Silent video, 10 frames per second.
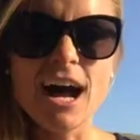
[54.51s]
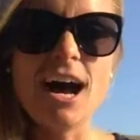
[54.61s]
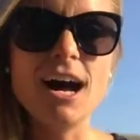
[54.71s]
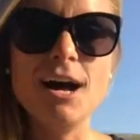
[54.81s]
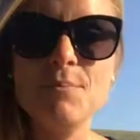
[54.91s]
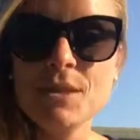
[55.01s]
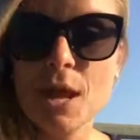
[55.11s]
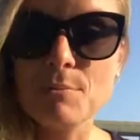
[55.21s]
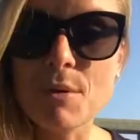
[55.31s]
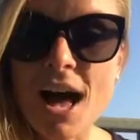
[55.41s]

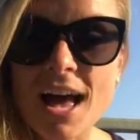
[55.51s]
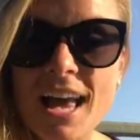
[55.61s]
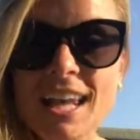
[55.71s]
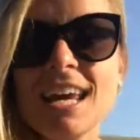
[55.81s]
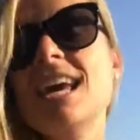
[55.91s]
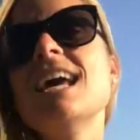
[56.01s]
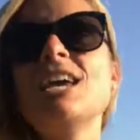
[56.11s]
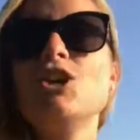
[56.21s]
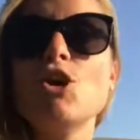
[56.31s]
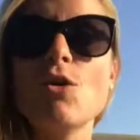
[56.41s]
But
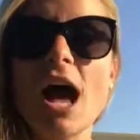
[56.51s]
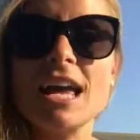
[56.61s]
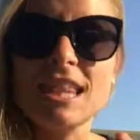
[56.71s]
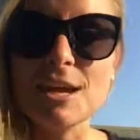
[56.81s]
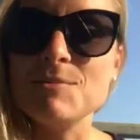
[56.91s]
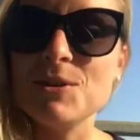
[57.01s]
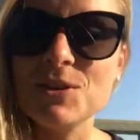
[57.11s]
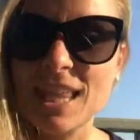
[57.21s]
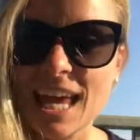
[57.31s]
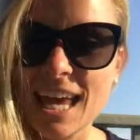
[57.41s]
I
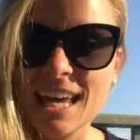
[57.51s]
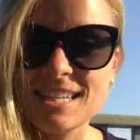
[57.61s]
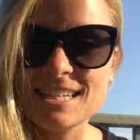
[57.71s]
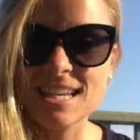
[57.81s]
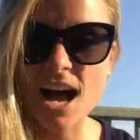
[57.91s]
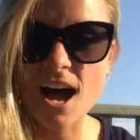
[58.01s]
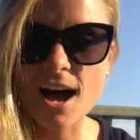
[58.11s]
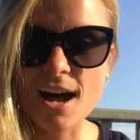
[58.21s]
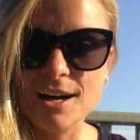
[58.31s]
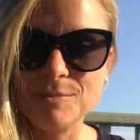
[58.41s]
labeled this
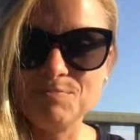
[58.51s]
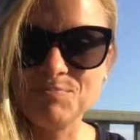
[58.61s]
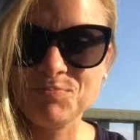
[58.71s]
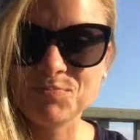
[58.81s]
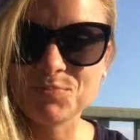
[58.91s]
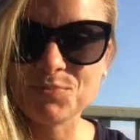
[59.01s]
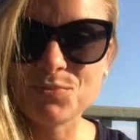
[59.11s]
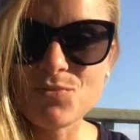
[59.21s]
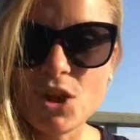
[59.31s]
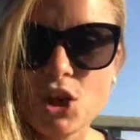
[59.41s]

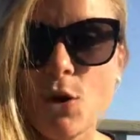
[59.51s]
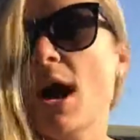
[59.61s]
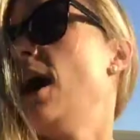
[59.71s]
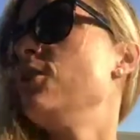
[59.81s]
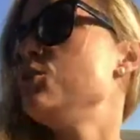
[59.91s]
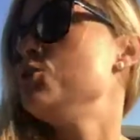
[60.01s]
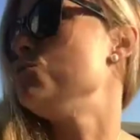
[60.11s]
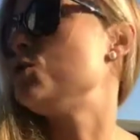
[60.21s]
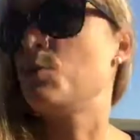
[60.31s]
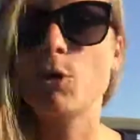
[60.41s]
how
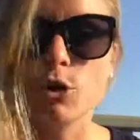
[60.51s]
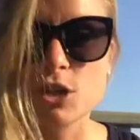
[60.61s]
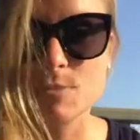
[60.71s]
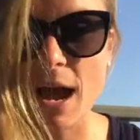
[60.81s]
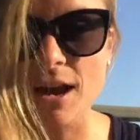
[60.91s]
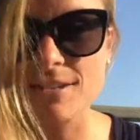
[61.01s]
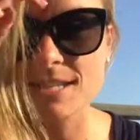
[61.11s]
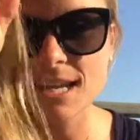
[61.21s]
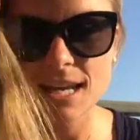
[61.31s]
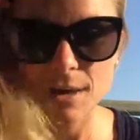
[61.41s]
to support your spouse,